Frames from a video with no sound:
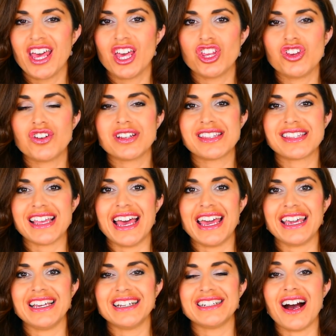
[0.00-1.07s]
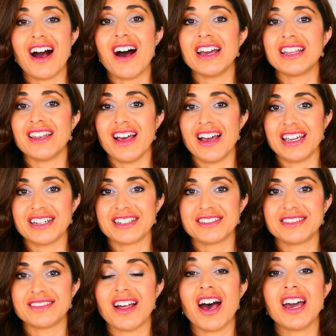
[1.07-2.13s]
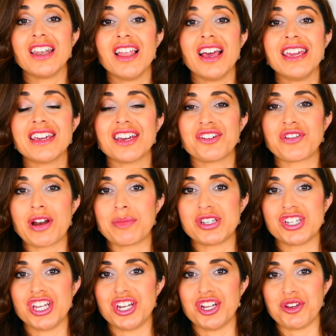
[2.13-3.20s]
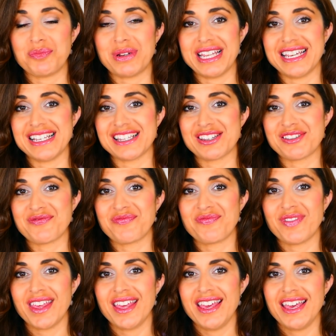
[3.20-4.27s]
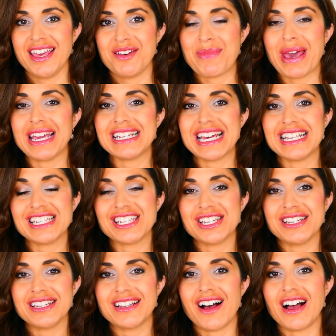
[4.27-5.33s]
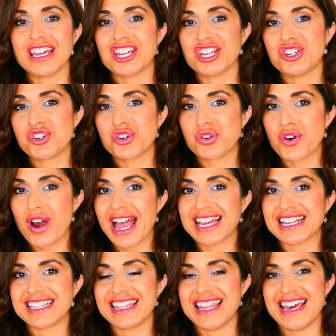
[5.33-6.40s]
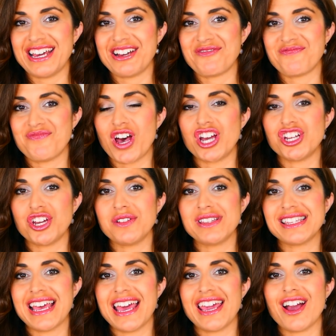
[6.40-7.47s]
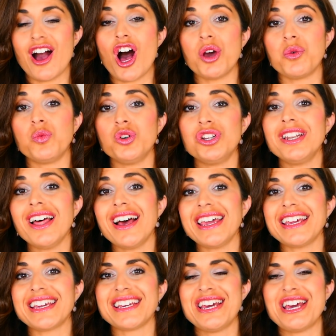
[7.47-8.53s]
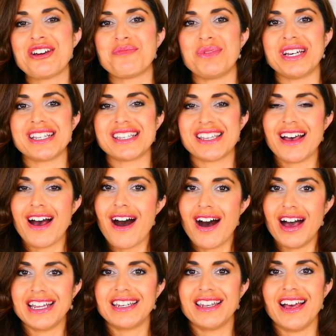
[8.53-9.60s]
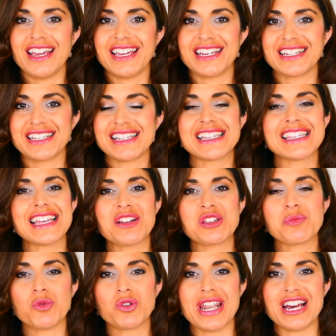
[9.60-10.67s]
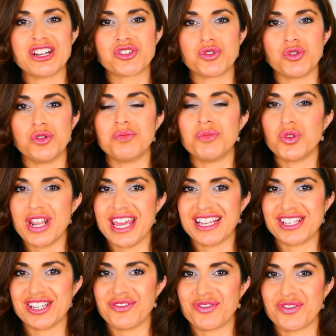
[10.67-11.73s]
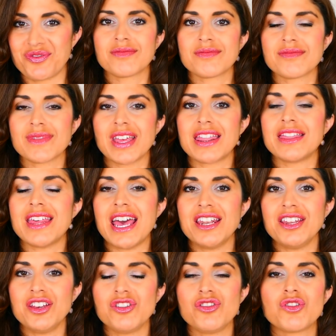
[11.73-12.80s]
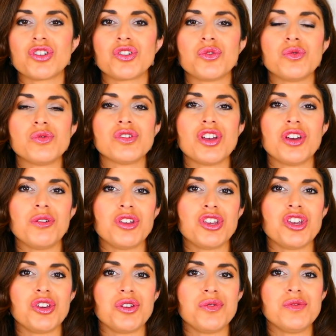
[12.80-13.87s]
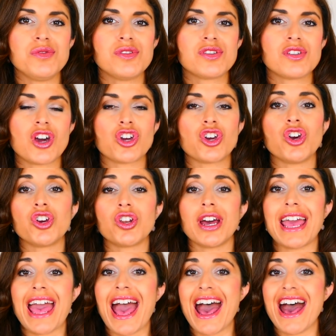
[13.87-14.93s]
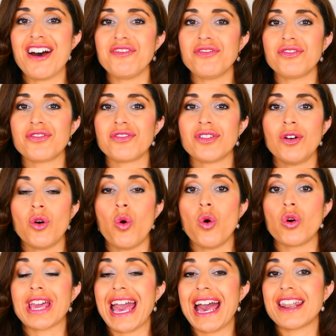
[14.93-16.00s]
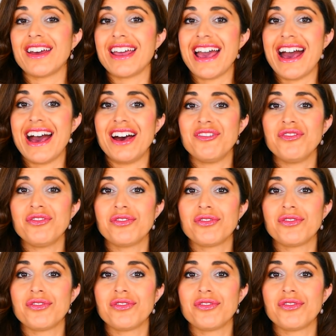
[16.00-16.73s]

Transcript: you could say, I'd like a frappuccino, please. Pay attention, I contract there. I don't say I would like, but I'd like. Sounds more natural, more native. Then you could also use could I have or can I have,